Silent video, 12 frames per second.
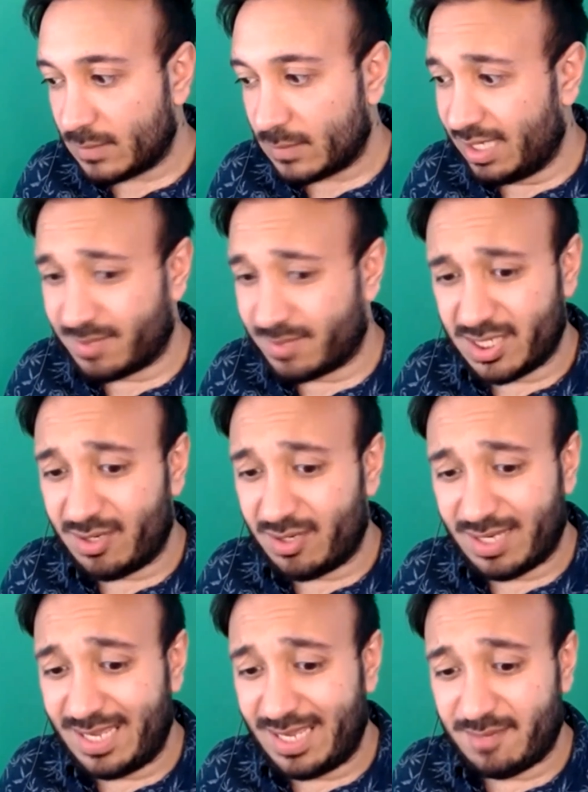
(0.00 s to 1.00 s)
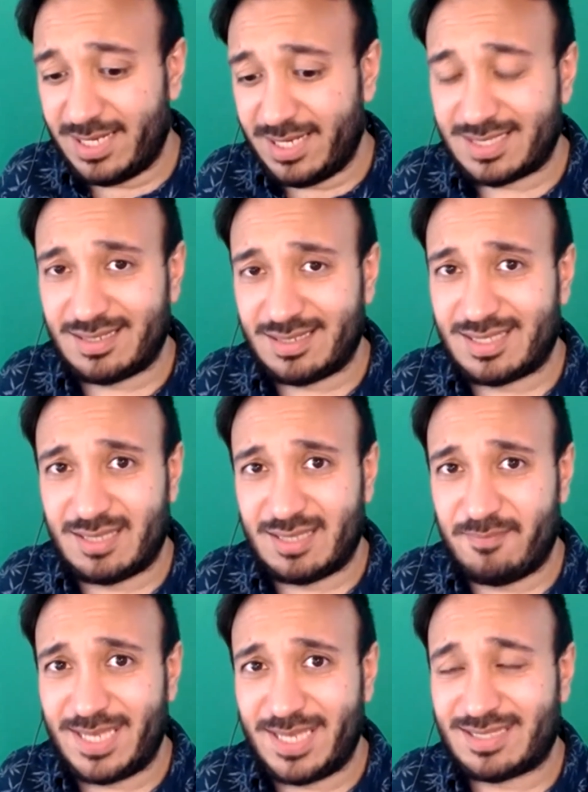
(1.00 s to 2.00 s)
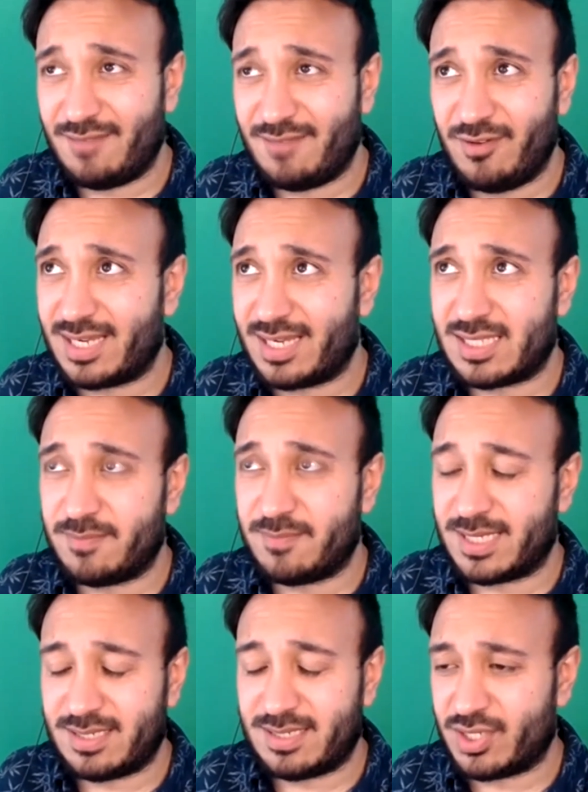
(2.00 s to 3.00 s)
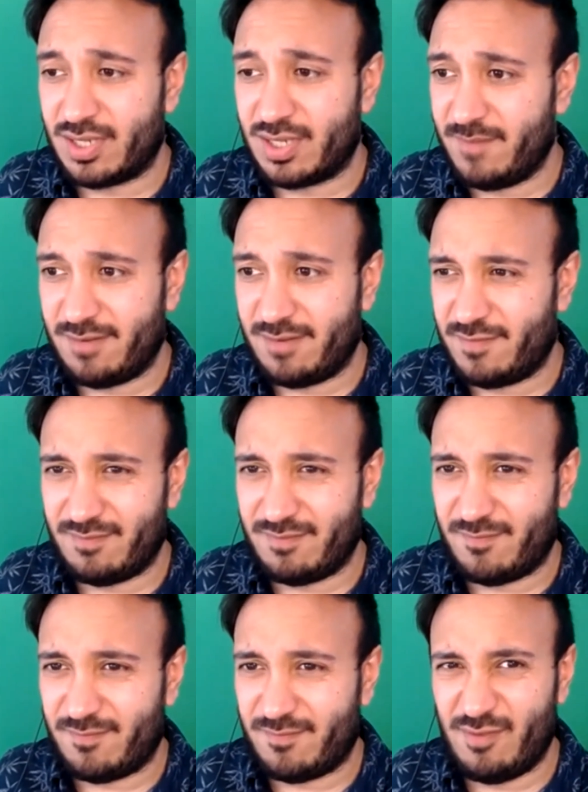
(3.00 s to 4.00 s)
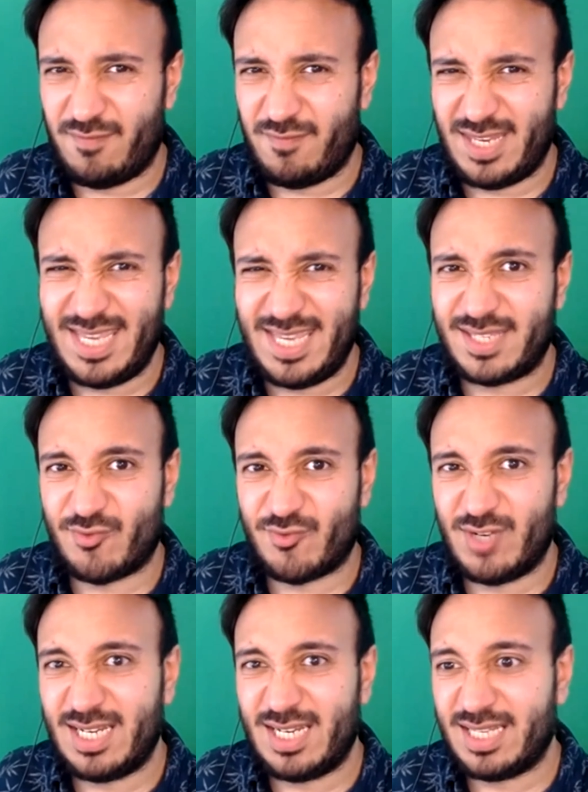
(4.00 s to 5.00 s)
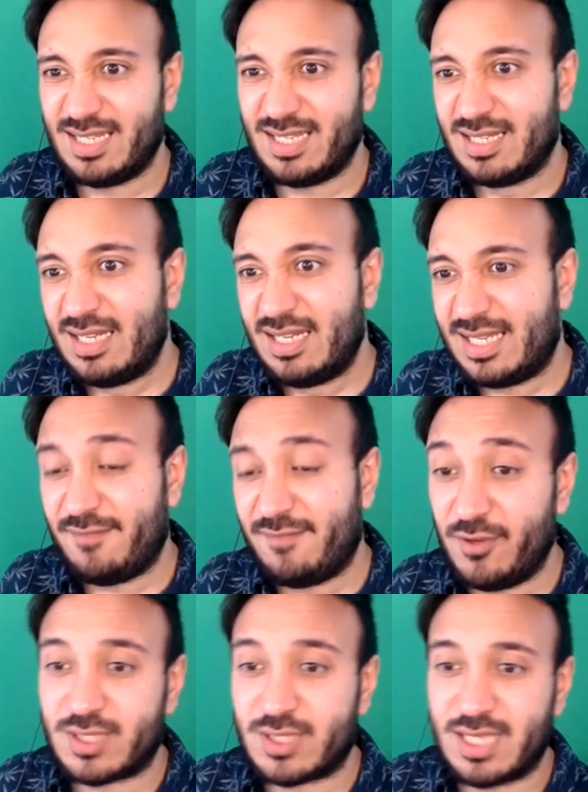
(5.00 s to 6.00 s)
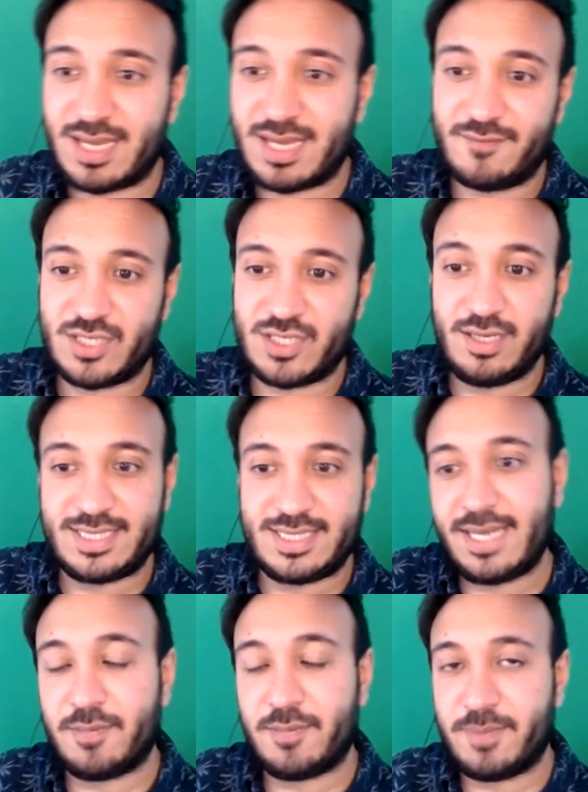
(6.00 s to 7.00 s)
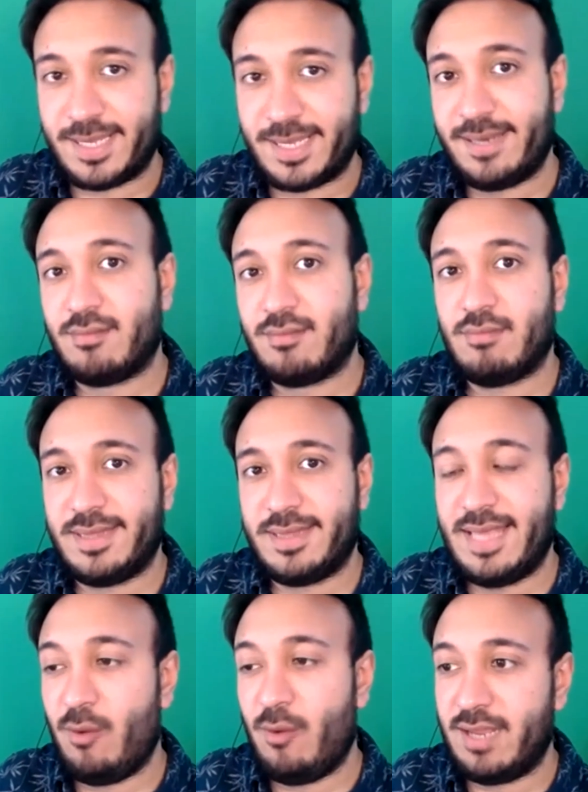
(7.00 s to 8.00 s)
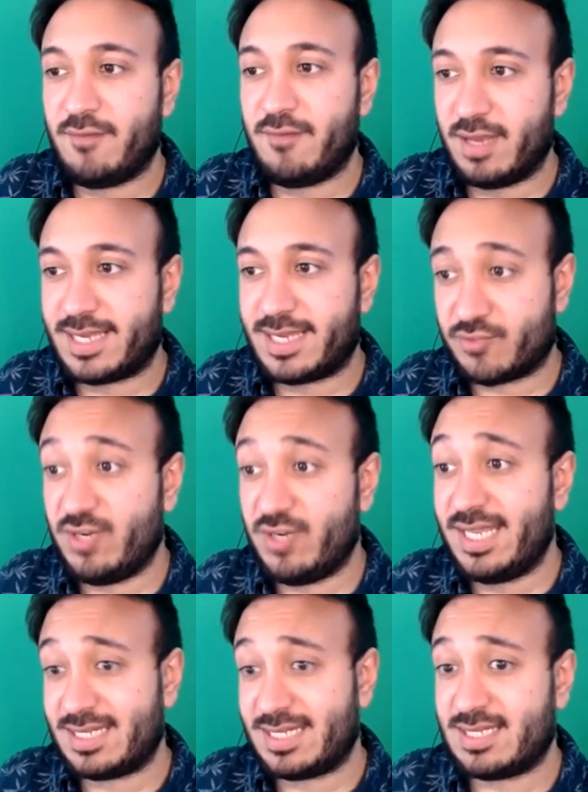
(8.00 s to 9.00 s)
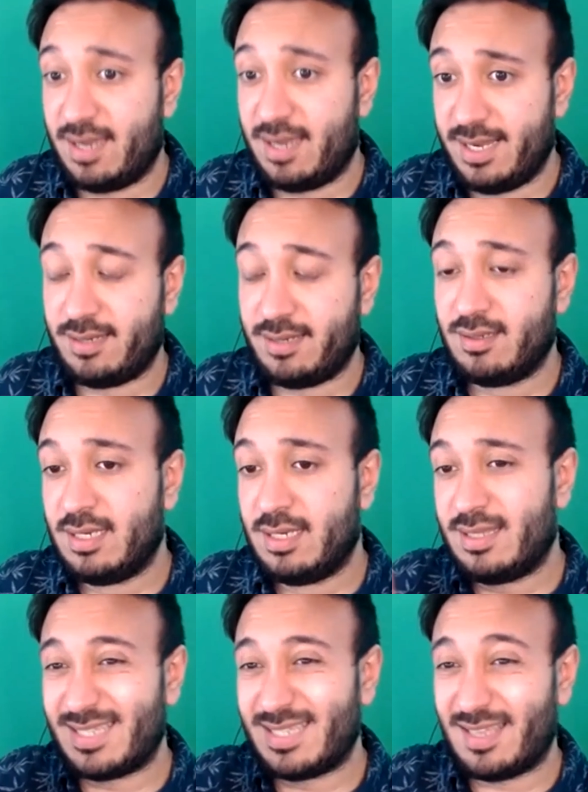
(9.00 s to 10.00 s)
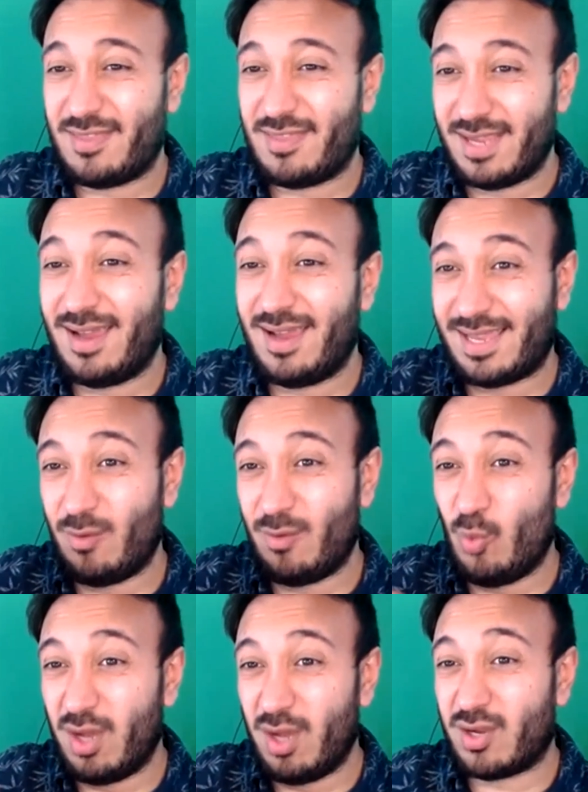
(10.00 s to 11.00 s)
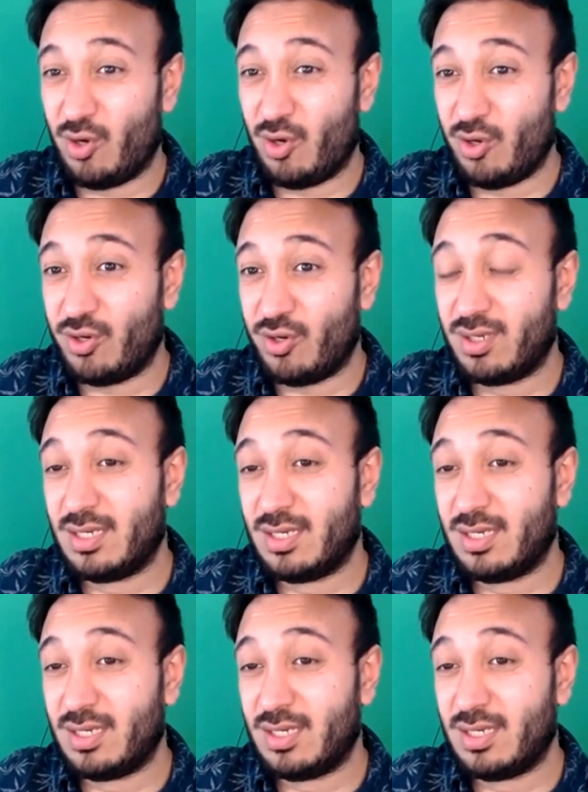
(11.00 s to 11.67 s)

and I'm so glad. I mean, it's the best. I feel like it's the best decision I've made for years. Really, it feels like I've started stand up again in that way of like it's really exciting. There's a thing I can work on,